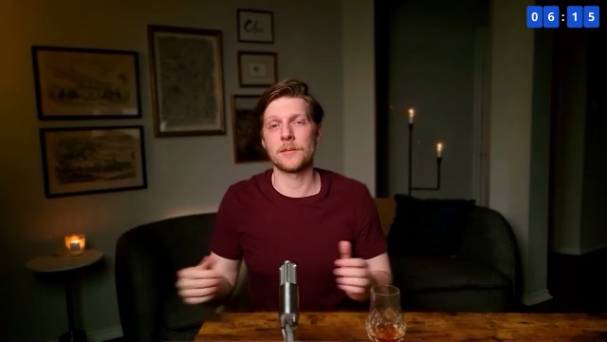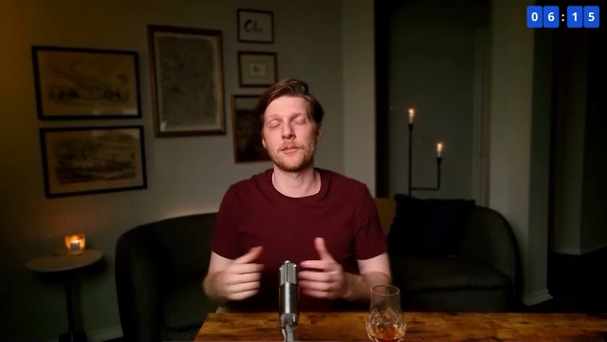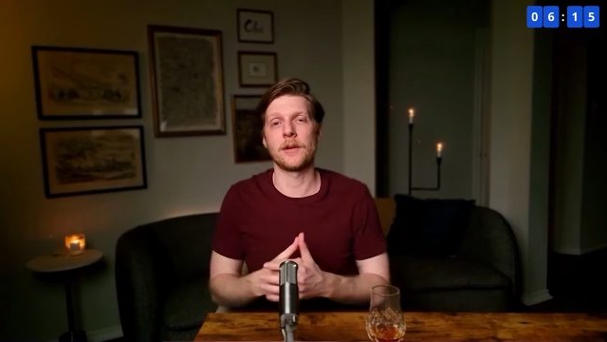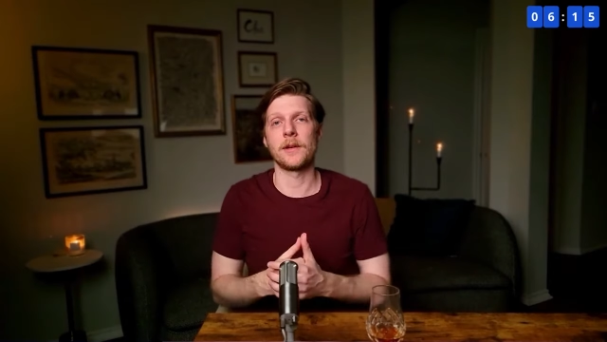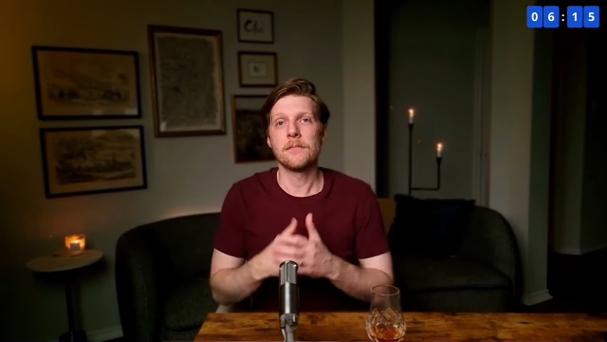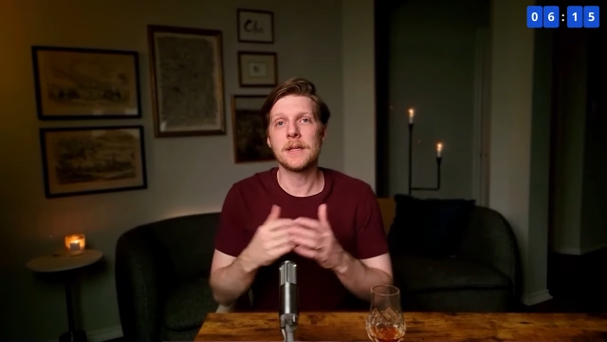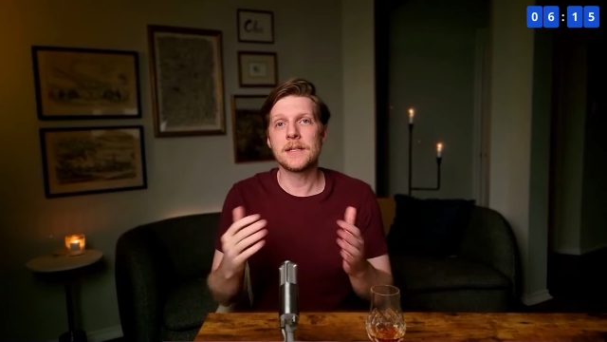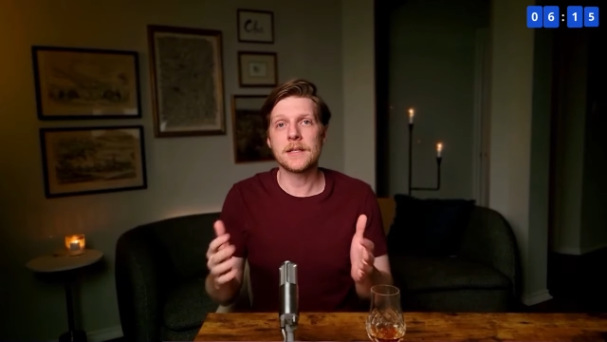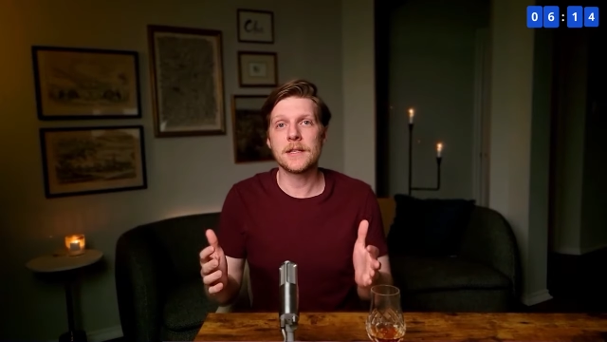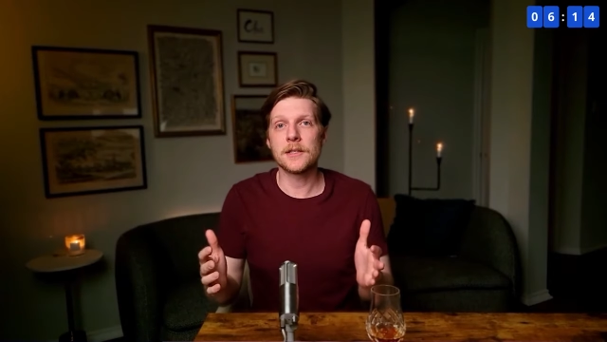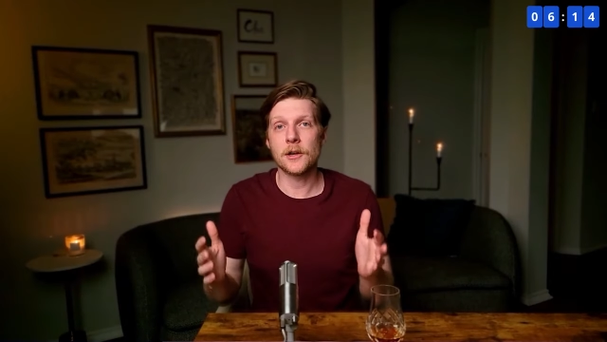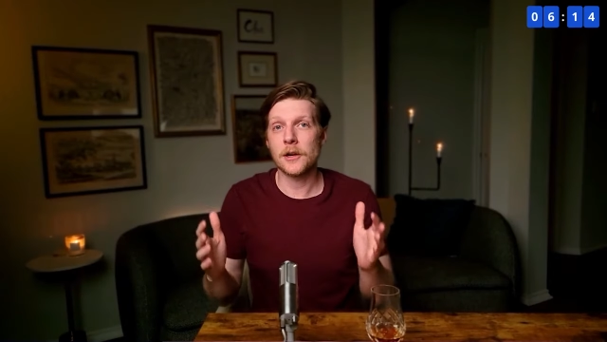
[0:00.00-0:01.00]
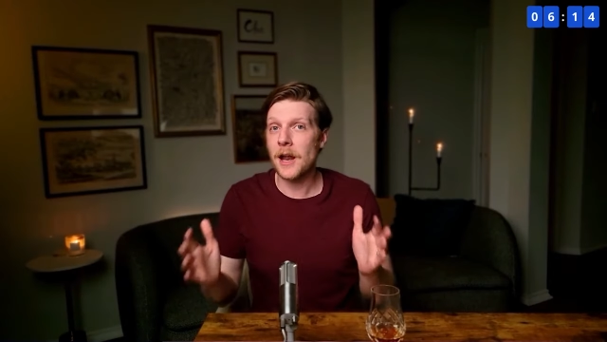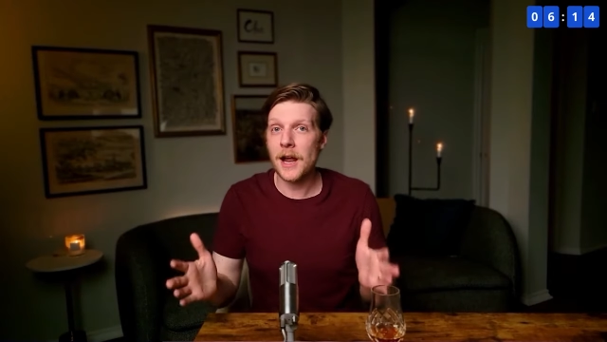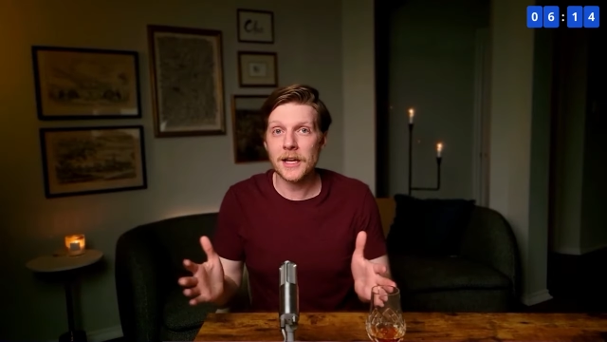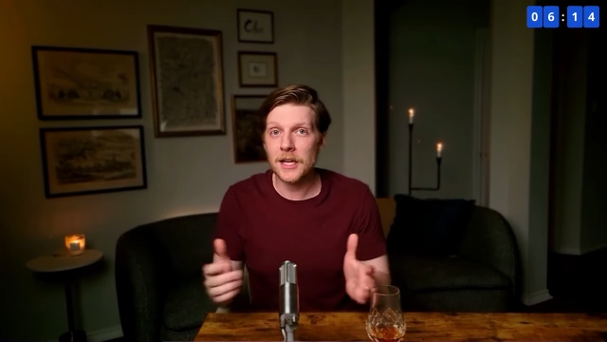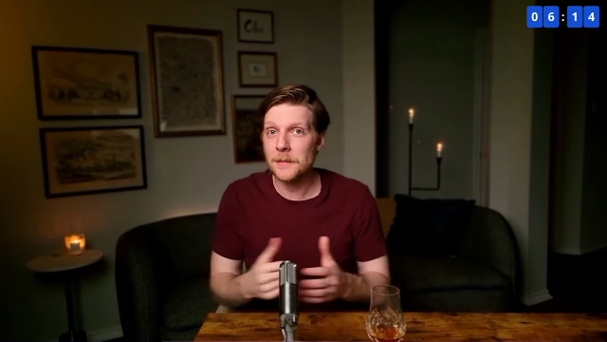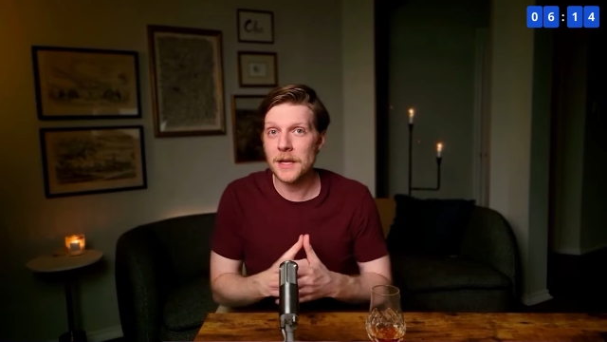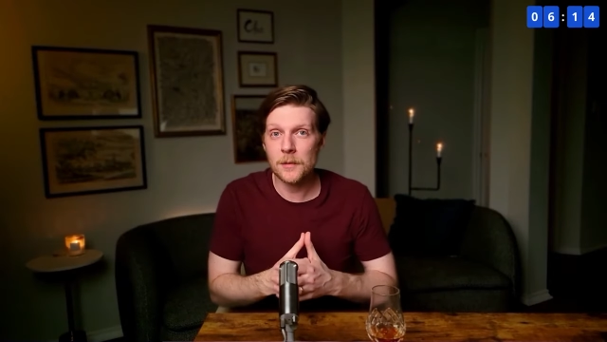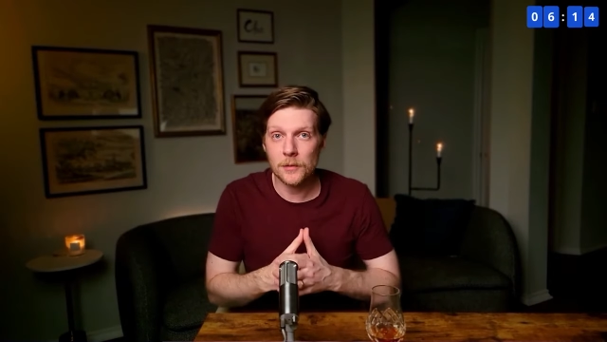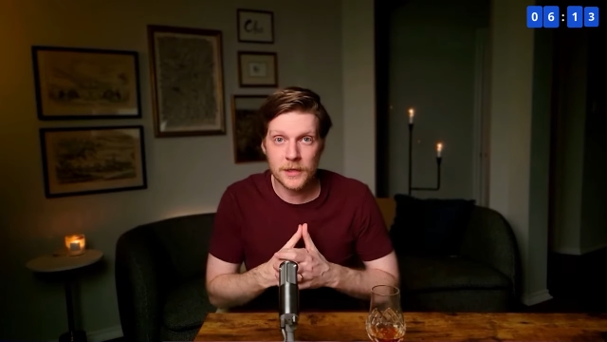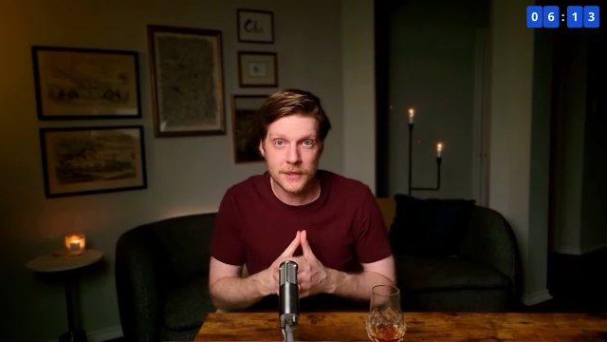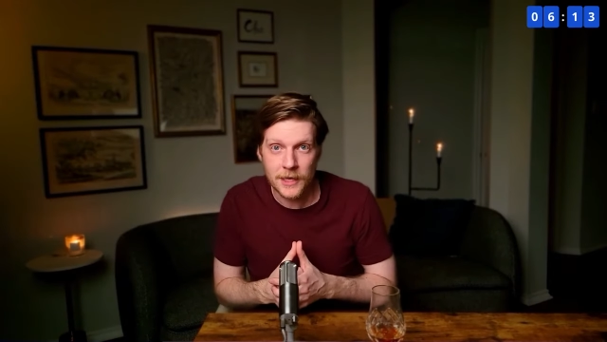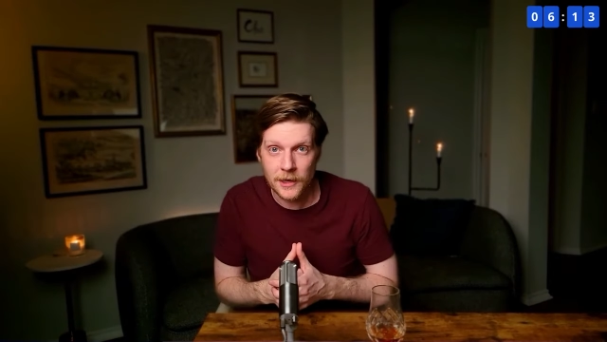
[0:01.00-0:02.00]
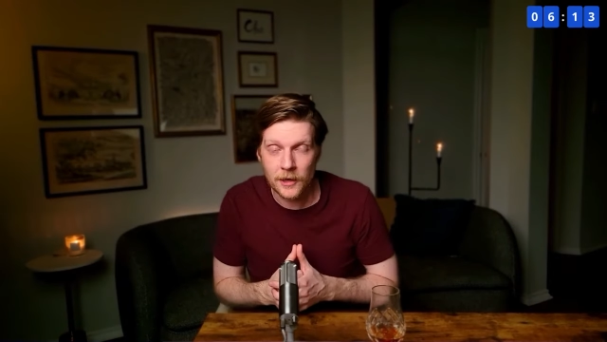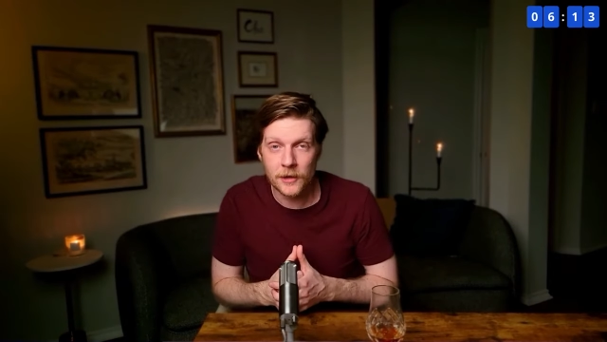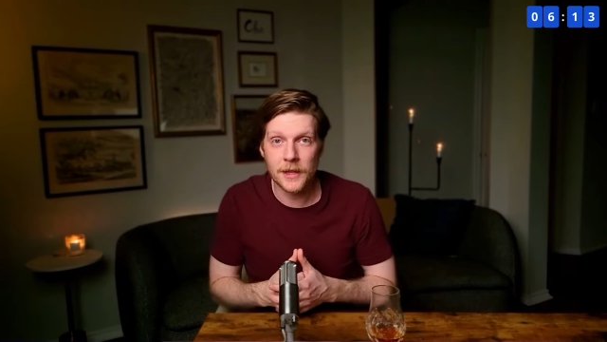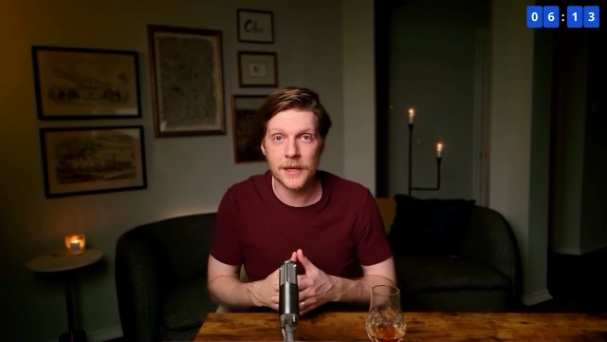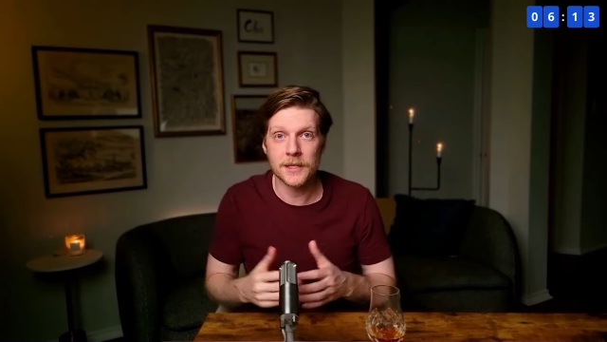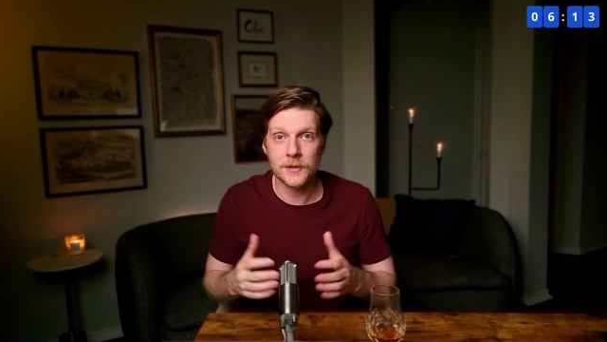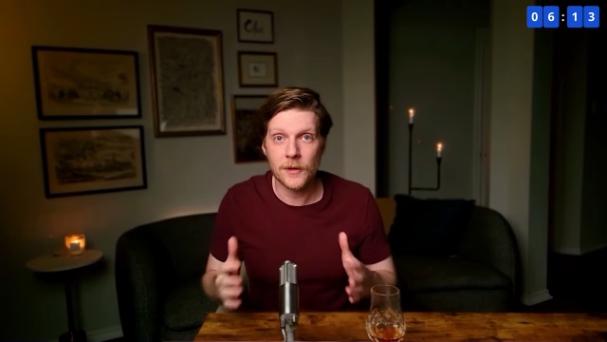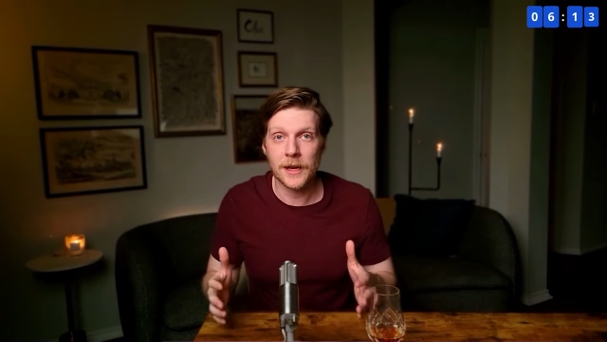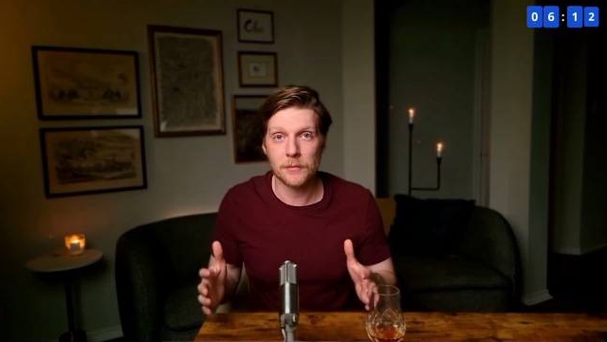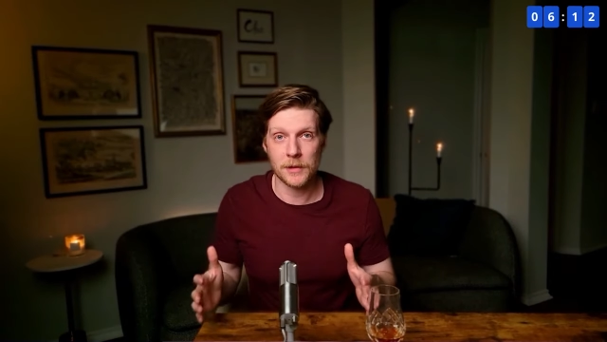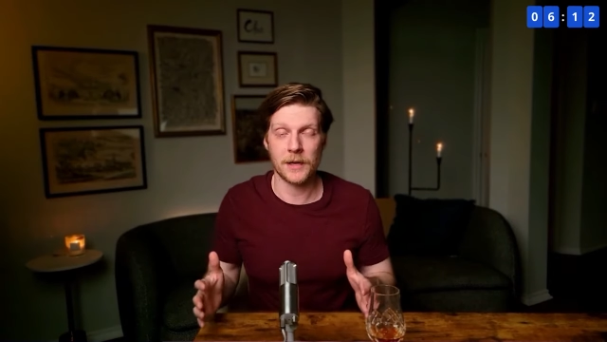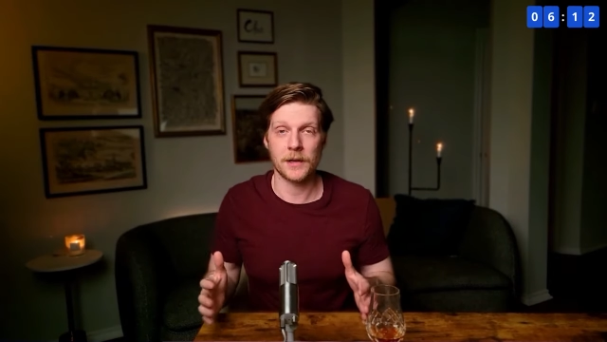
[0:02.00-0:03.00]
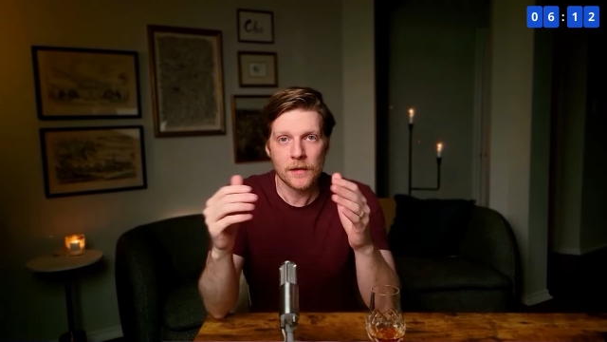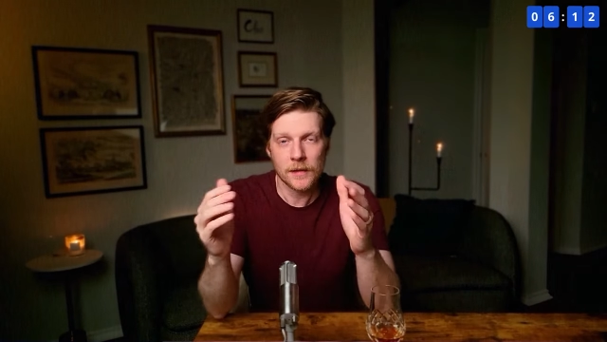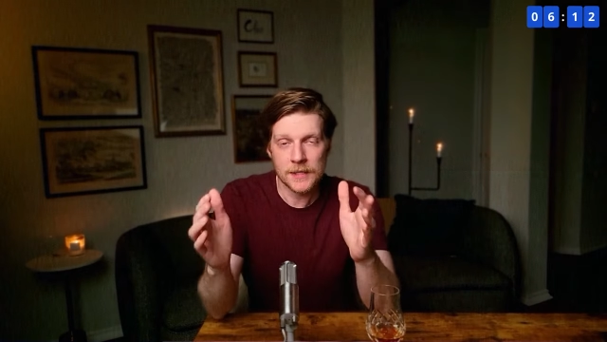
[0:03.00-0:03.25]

spree, businesses are not going to be able to tell that it's fake money.